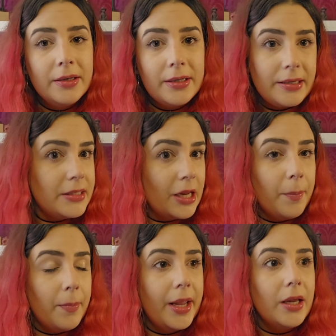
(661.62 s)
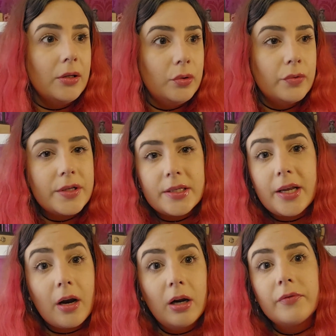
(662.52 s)
that they may lose
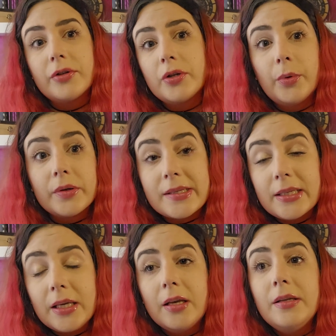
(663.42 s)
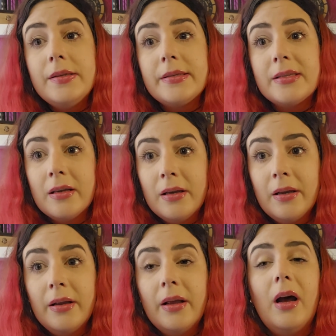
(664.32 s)
their comfortable seats.
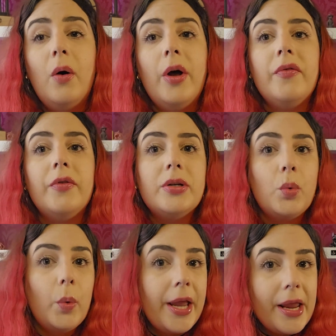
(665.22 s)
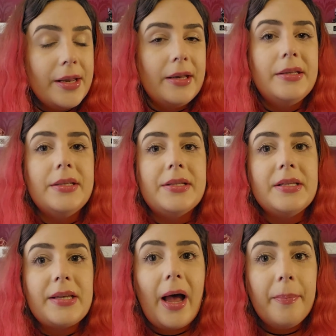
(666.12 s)
However, the way that this
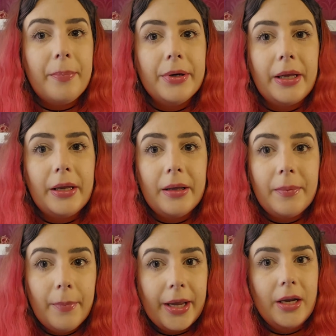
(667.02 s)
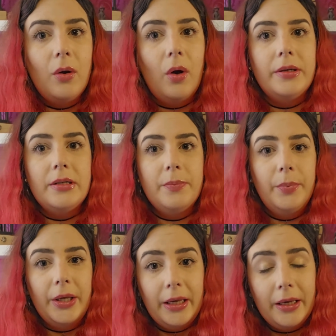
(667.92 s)
is happening may not
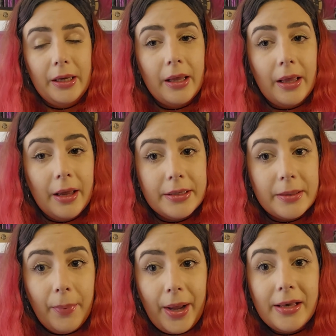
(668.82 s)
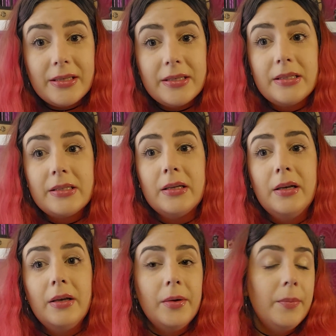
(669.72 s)
be the best,
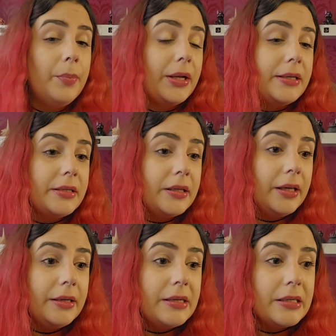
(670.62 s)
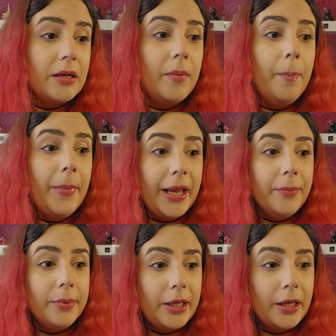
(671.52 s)
but it may
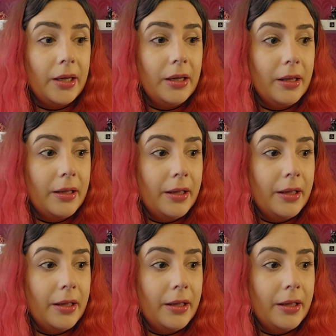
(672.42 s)
be